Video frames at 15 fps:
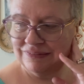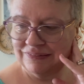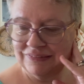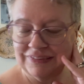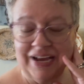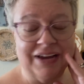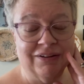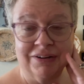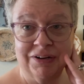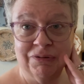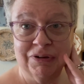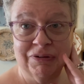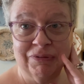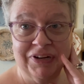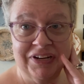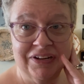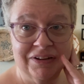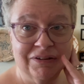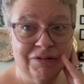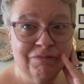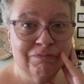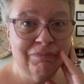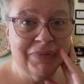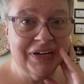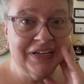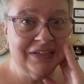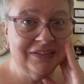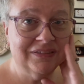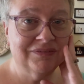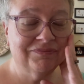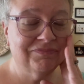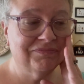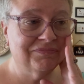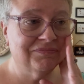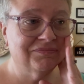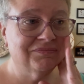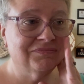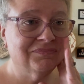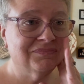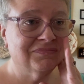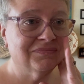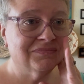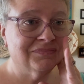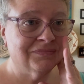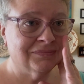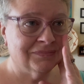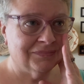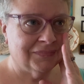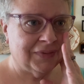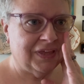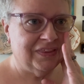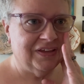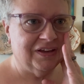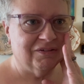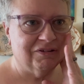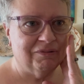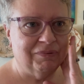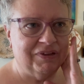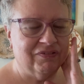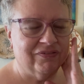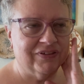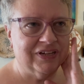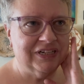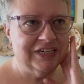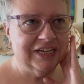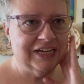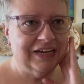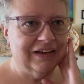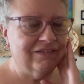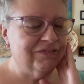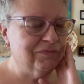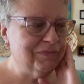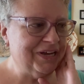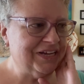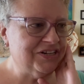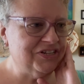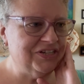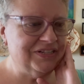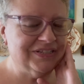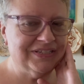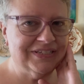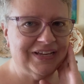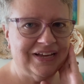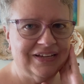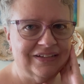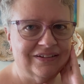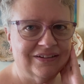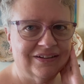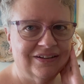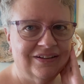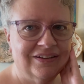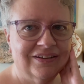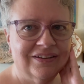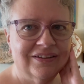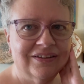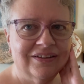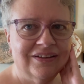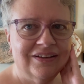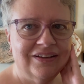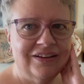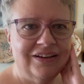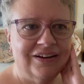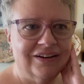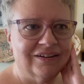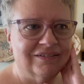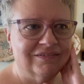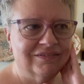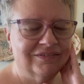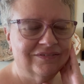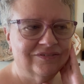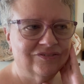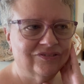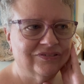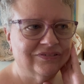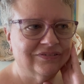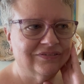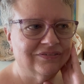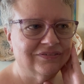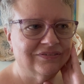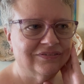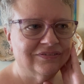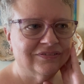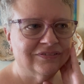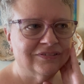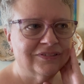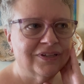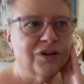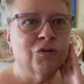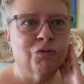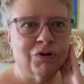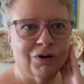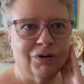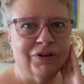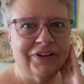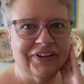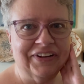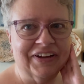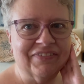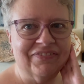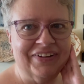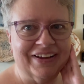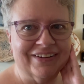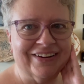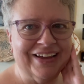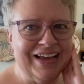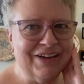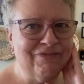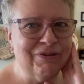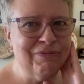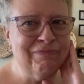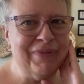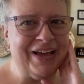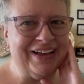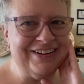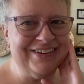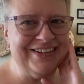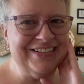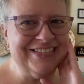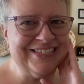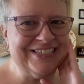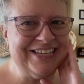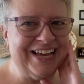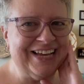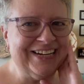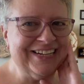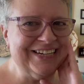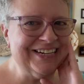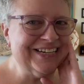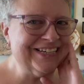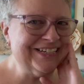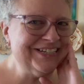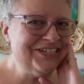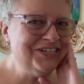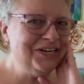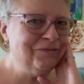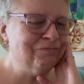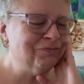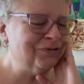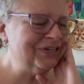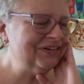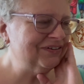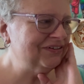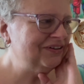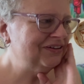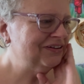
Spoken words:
I don't know what we'd do, but I think it would be fun to have a matching set. You know, we're old enough now to have a matching set and not a cheap one,